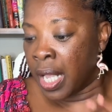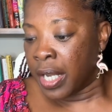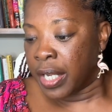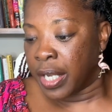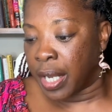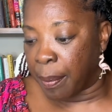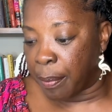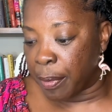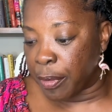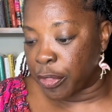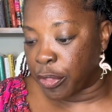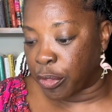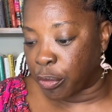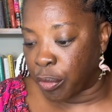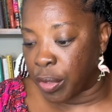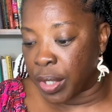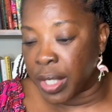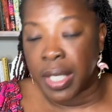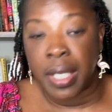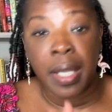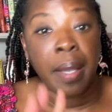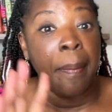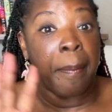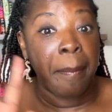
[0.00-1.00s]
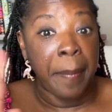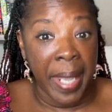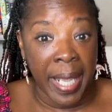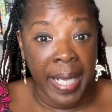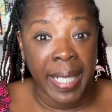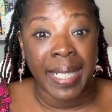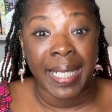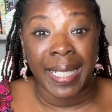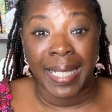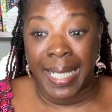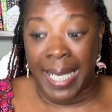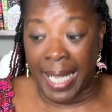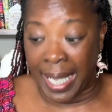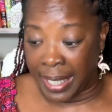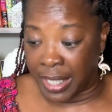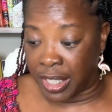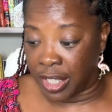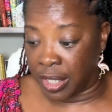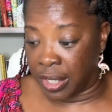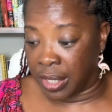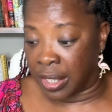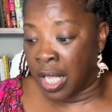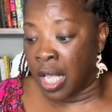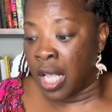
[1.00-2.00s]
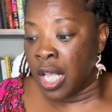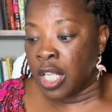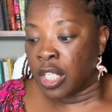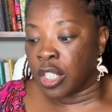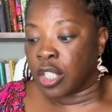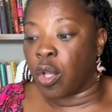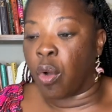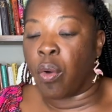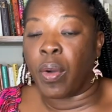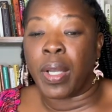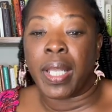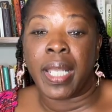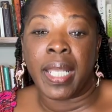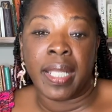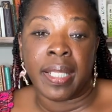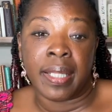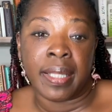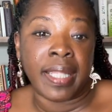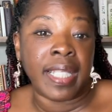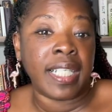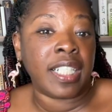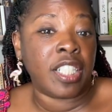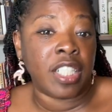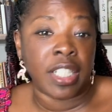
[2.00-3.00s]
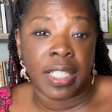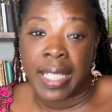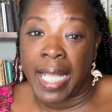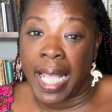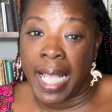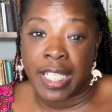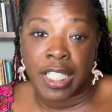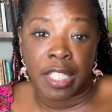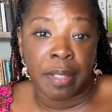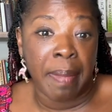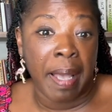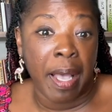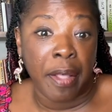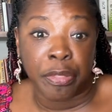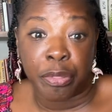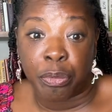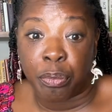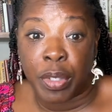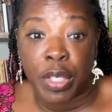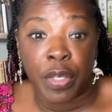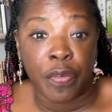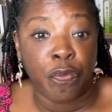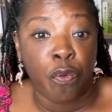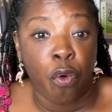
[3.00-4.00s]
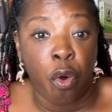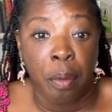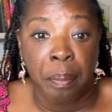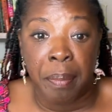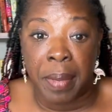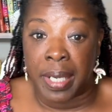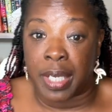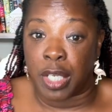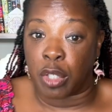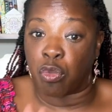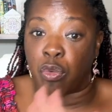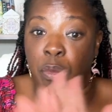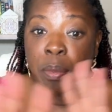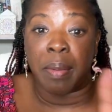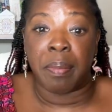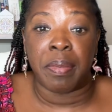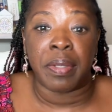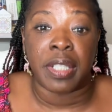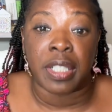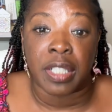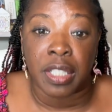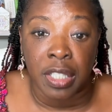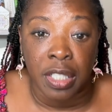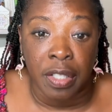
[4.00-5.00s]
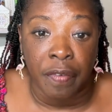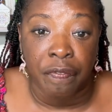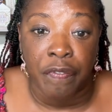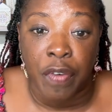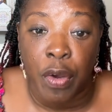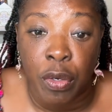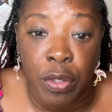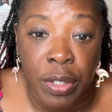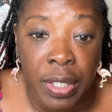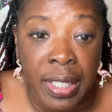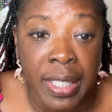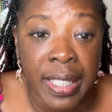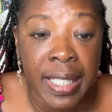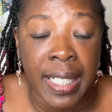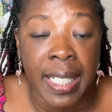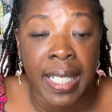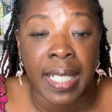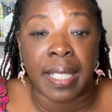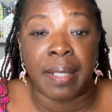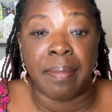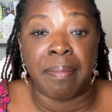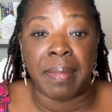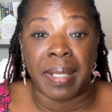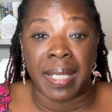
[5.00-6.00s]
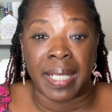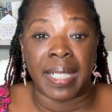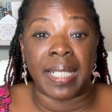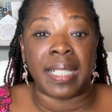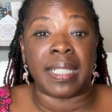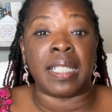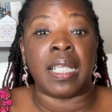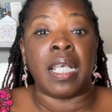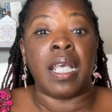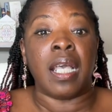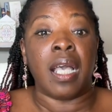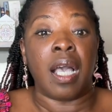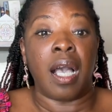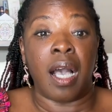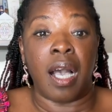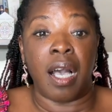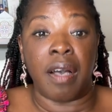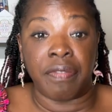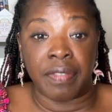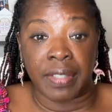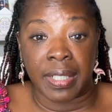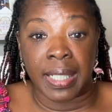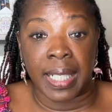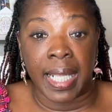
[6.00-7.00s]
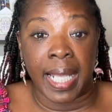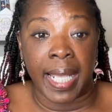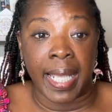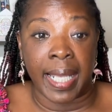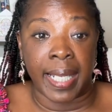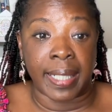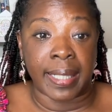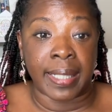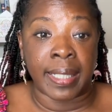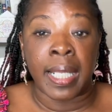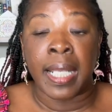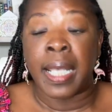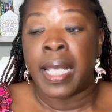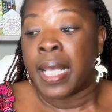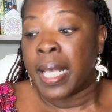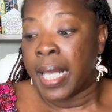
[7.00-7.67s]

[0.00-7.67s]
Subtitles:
Number 3, make connections. So this should last about 3 to 4 minutes. Remember, this is the first 10 minutes of class.